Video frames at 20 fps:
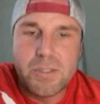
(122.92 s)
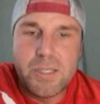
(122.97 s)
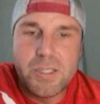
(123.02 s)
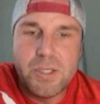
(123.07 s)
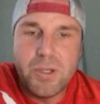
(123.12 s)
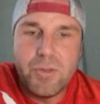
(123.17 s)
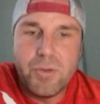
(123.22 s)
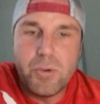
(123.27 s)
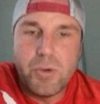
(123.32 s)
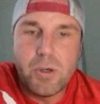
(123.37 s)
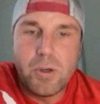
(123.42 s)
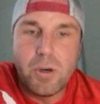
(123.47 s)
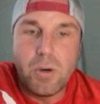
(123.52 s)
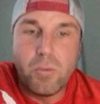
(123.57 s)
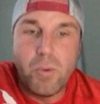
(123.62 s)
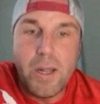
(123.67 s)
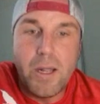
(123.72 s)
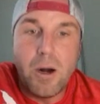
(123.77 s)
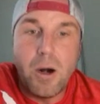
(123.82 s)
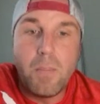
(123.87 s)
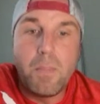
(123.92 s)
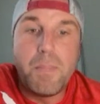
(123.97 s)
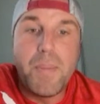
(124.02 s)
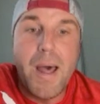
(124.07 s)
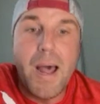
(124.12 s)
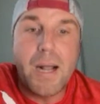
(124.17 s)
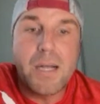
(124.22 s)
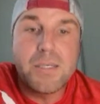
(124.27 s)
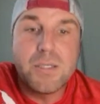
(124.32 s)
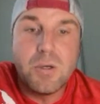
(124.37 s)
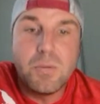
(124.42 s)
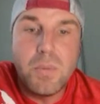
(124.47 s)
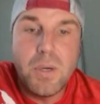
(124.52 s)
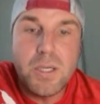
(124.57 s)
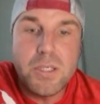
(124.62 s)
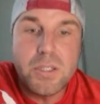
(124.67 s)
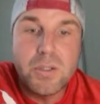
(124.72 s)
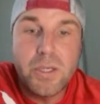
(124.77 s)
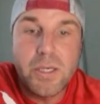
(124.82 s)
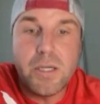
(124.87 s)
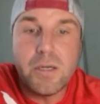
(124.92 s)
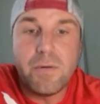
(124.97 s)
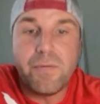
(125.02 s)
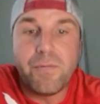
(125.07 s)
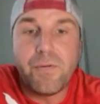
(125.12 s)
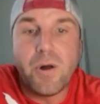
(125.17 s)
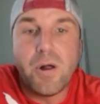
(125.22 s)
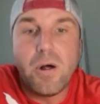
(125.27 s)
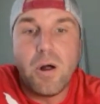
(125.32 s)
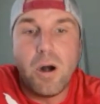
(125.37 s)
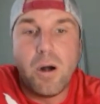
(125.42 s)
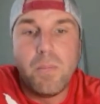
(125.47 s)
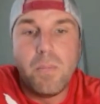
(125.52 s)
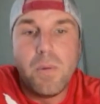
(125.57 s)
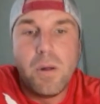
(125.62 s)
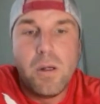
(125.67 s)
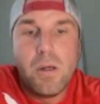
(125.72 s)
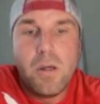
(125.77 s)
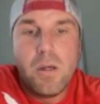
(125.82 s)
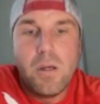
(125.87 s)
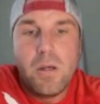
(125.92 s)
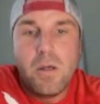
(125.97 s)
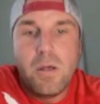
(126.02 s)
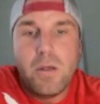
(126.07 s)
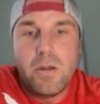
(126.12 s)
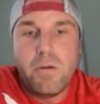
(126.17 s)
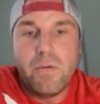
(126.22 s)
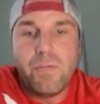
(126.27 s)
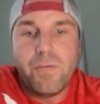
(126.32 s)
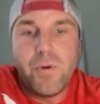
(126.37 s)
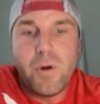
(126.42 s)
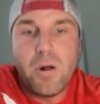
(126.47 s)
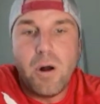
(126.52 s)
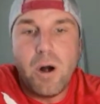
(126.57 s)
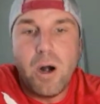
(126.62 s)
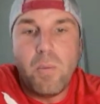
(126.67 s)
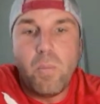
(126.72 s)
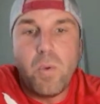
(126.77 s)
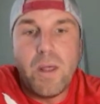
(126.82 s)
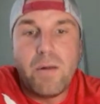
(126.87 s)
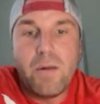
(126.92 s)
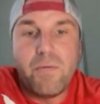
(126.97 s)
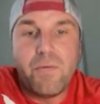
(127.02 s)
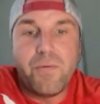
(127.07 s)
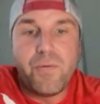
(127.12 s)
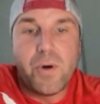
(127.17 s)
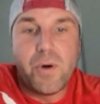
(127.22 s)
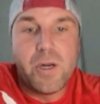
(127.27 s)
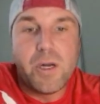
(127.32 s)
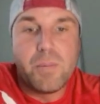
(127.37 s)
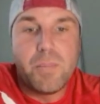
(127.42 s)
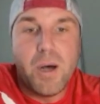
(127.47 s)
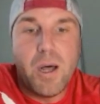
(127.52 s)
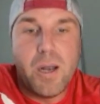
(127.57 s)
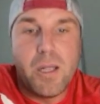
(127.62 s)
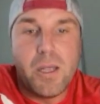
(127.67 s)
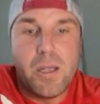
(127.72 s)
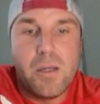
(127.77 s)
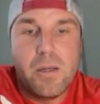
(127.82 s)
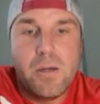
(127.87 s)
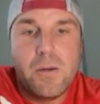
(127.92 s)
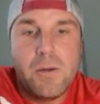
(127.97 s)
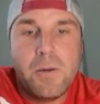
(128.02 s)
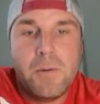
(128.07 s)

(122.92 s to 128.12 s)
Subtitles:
since you threw your right arm back so much, look at your front arm. Your front arm went in front of your body.